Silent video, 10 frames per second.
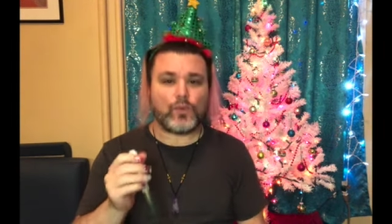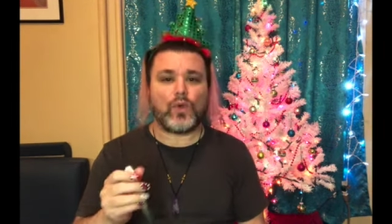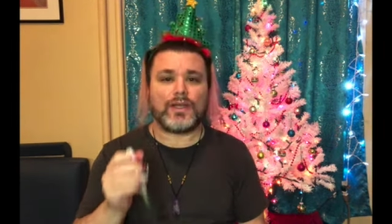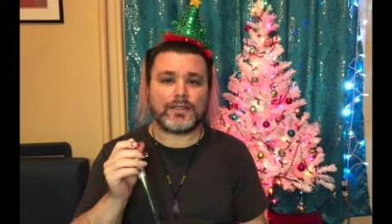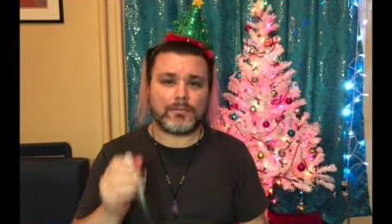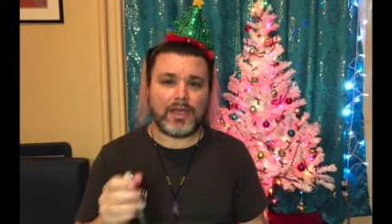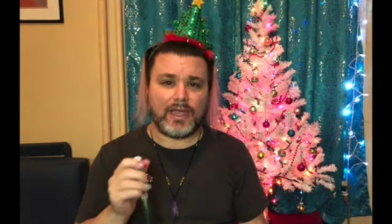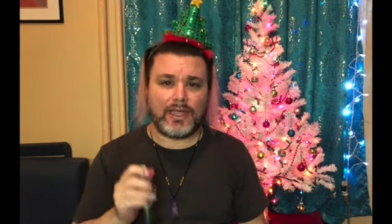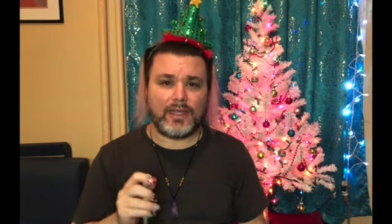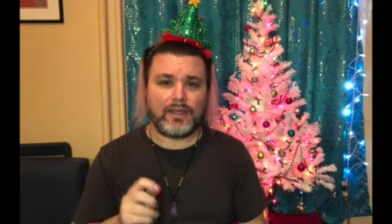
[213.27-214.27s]
was
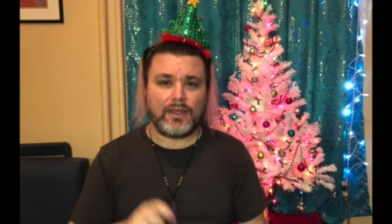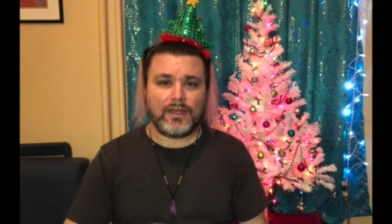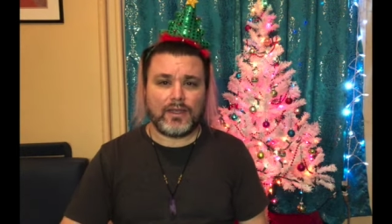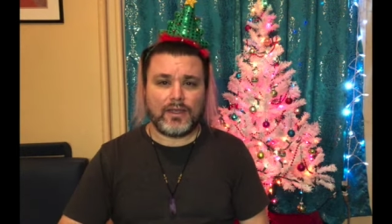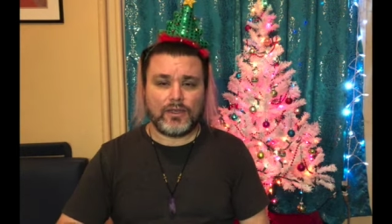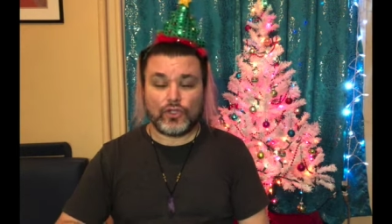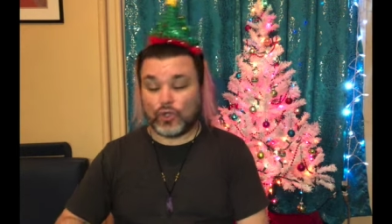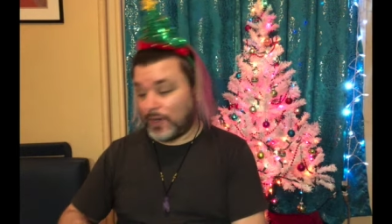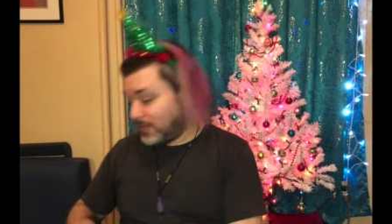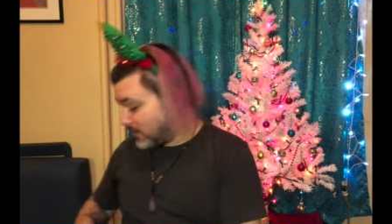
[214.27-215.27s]
my
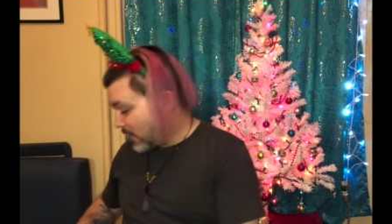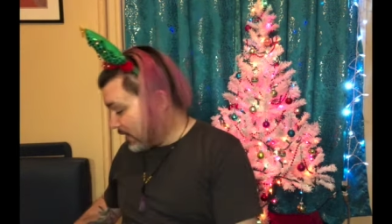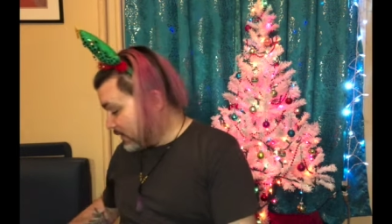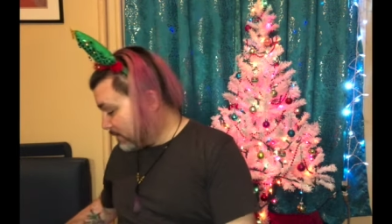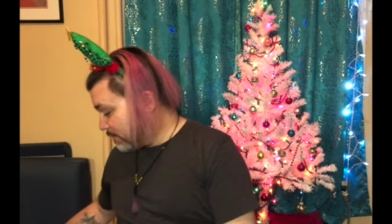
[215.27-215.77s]
choice item.